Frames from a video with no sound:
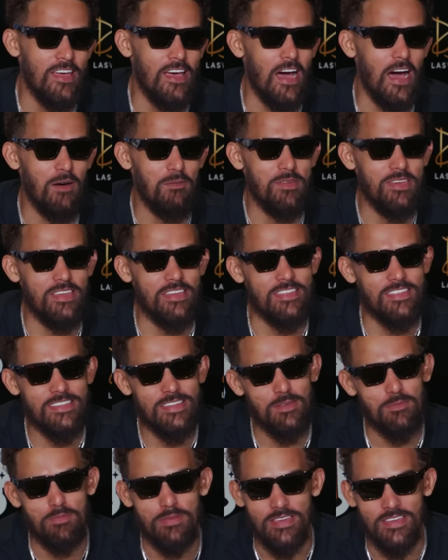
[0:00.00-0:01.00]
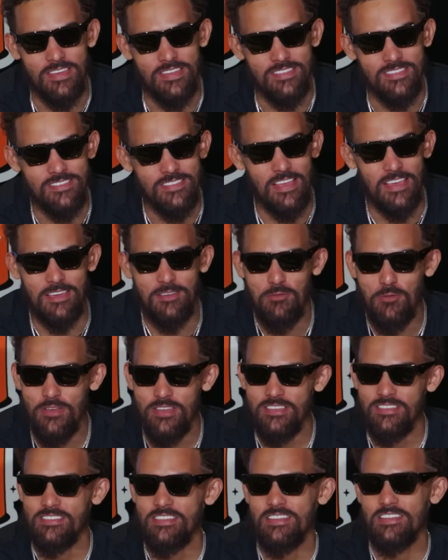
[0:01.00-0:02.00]
I mean, it depends. Like if we
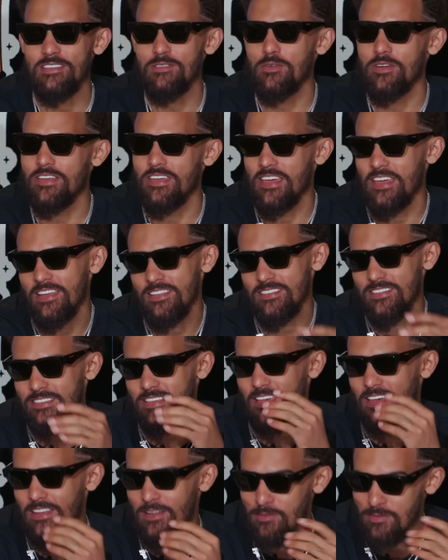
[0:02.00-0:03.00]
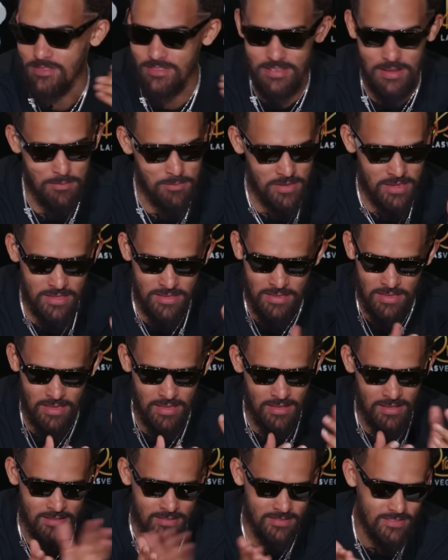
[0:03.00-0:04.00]
in cities where Canes is at, I'm getting
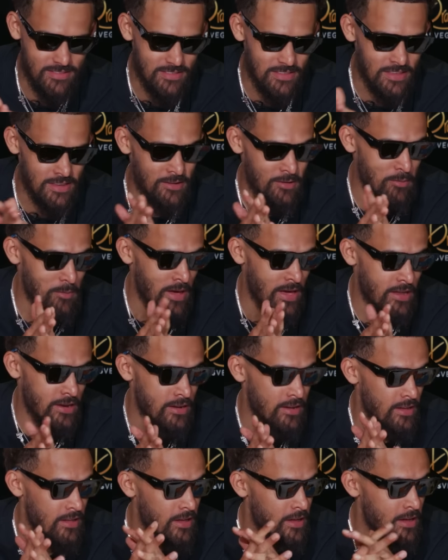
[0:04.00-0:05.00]
Canes. It don't matter.